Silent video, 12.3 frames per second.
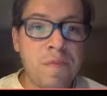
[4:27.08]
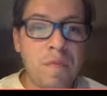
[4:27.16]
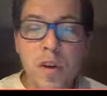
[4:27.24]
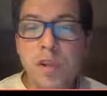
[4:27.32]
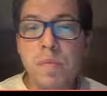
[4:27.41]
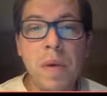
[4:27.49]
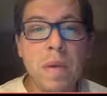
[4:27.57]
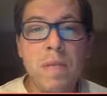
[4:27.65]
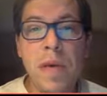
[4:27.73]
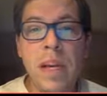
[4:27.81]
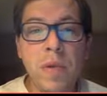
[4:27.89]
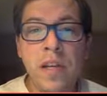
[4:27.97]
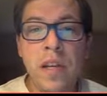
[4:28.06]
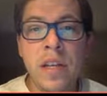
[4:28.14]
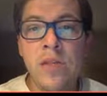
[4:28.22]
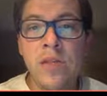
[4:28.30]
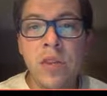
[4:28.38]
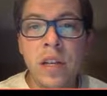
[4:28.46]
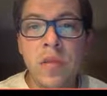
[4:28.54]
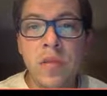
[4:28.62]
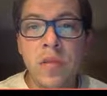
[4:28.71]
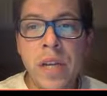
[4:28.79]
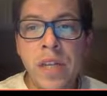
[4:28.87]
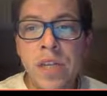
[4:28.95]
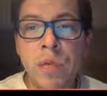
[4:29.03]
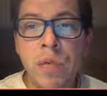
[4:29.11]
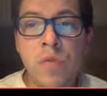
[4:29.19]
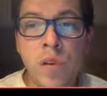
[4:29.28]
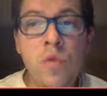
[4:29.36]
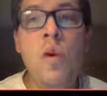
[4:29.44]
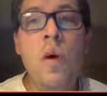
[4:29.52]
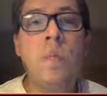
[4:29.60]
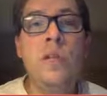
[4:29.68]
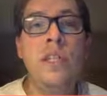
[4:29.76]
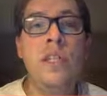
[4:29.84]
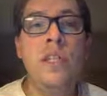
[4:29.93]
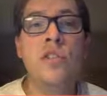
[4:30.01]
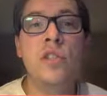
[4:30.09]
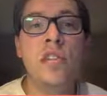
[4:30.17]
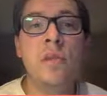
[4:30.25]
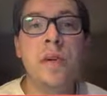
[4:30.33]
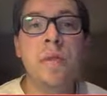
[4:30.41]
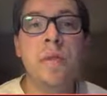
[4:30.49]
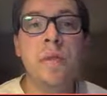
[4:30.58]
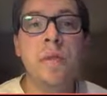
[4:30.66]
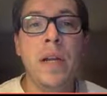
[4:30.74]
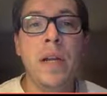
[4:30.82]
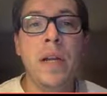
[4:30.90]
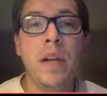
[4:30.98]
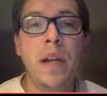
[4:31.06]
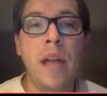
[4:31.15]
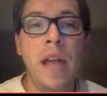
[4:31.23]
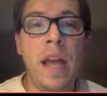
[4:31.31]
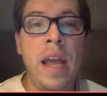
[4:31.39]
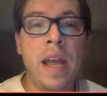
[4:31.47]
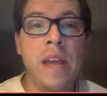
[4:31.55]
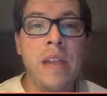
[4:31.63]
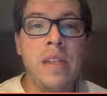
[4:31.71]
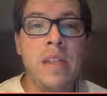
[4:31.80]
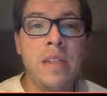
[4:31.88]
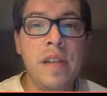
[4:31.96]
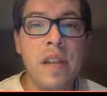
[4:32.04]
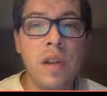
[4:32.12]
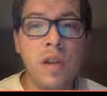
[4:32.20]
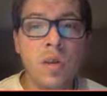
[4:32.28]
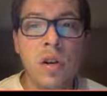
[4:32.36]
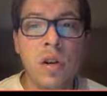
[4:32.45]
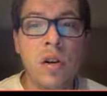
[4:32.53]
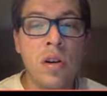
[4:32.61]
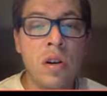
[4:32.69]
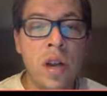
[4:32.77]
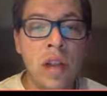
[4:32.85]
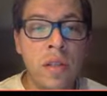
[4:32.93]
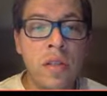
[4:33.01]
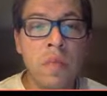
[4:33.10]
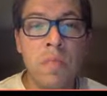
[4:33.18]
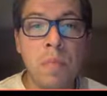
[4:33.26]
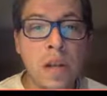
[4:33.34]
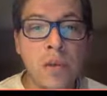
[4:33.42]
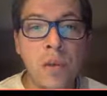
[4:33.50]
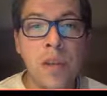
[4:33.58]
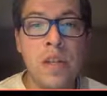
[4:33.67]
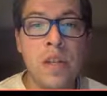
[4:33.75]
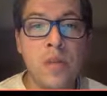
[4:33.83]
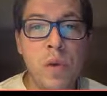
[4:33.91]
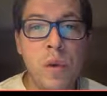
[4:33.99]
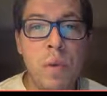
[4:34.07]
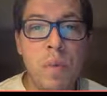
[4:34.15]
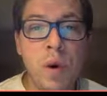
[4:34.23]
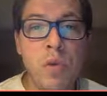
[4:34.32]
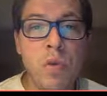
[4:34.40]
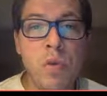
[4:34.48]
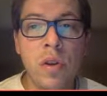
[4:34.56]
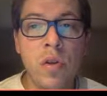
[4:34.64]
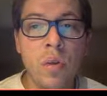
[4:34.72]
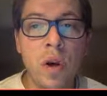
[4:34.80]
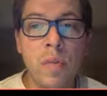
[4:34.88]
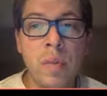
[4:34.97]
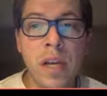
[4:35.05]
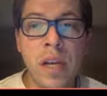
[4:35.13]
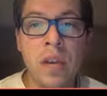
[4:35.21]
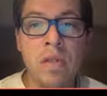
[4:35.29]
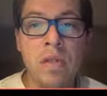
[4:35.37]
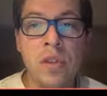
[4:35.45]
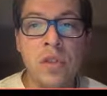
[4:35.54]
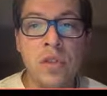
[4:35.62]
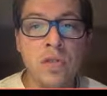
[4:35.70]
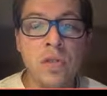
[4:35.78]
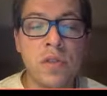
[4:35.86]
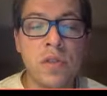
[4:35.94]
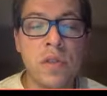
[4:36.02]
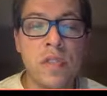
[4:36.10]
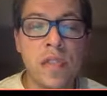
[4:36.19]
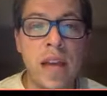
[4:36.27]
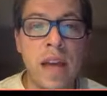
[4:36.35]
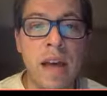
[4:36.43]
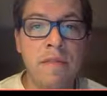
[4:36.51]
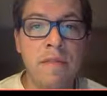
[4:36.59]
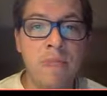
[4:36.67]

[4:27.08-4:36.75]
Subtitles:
First, by meeting with the district, we get to review what procedures need to be implemented, and by doing this, we promote the well-being of our students and staff.